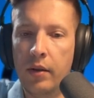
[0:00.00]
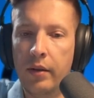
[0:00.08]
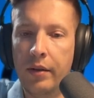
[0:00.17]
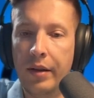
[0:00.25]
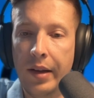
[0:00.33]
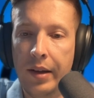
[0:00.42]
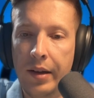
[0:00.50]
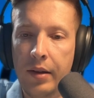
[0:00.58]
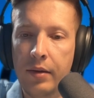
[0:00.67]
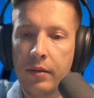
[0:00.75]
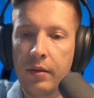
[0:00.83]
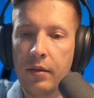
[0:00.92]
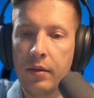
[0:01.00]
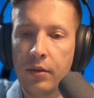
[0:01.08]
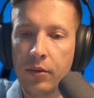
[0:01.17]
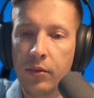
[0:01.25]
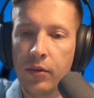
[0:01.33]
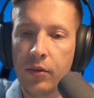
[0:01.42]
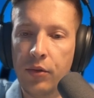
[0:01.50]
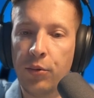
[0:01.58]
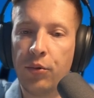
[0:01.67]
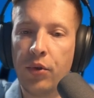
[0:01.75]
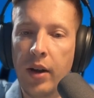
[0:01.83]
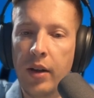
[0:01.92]
get to
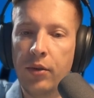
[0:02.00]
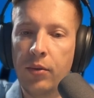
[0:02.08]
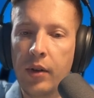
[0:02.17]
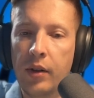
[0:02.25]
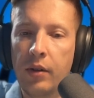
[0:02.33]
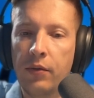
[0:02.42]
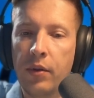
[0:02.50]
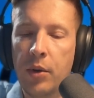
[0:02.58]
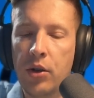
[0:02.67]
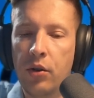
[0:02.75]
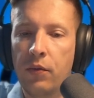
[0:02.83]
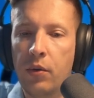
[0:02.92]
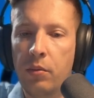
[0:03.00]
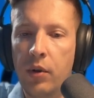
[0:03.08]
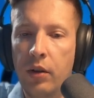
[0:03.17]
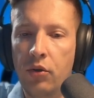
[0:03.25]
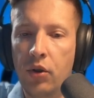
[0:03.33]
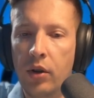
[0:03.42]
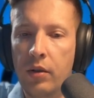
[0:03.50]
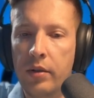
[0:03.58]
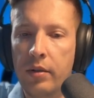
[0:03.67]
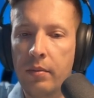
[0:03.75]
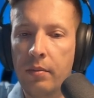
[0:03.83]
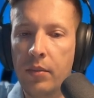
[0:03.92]
try to get information from green
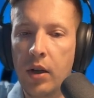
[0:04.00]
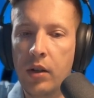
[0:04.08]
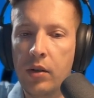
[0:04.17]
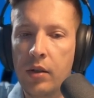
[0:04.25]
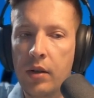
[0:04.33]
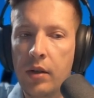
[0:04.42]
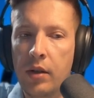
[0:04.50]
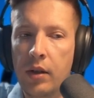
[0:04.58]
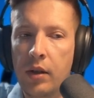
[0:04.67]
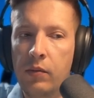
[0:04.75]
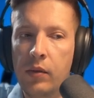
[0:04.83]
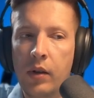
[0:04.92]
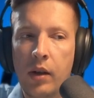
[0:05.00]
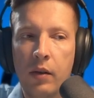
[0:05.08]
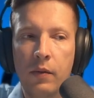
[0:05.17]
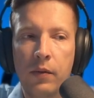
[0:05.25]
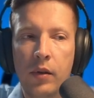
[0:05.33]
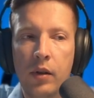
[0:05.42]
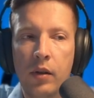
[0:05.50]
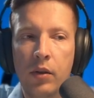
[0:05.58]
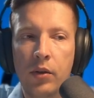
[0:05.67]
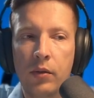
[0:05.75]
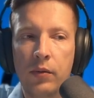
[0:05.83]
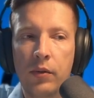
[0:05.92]
channels, but it will have a
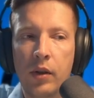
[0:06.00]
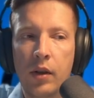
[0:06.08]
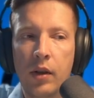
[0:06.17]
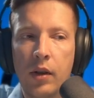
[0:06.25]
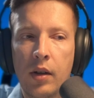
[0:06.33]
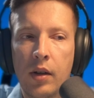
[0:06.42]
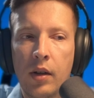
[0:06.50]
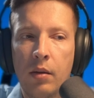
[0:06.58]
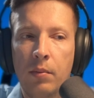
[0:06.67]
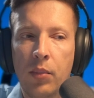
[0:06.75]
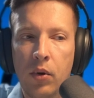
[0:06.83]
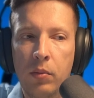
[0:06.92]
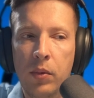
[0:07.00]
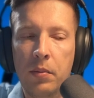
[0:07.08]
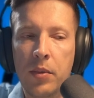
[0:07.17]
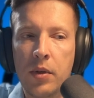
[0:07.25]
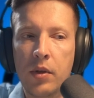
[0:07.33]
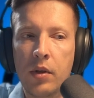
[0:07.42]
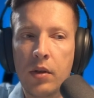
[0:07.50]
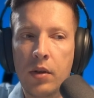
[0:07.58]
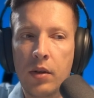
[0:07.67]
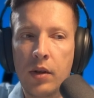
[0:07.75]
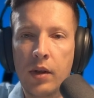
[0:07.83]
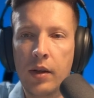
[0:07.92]
lot of problems
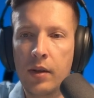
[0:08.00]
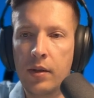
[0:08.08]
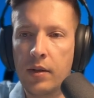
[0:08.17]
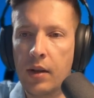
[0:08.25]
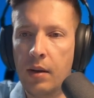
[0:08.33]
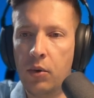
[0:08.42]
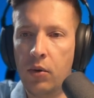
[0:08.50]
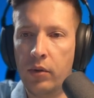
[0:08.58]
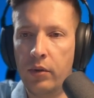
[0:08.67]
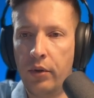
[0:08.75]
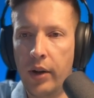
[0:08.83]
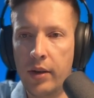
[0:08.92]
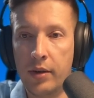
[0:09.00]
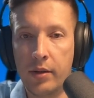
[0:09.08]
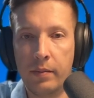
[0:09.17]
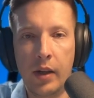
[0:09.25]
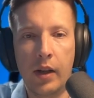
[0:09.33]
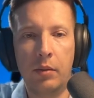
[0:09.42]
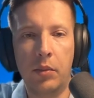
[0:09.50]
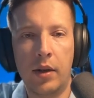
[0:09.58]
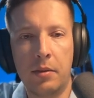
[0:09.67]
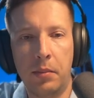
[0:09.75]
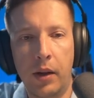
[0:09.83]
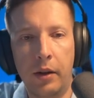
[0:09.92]
in some corner cases. Let me
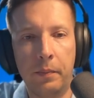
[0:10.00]
explain.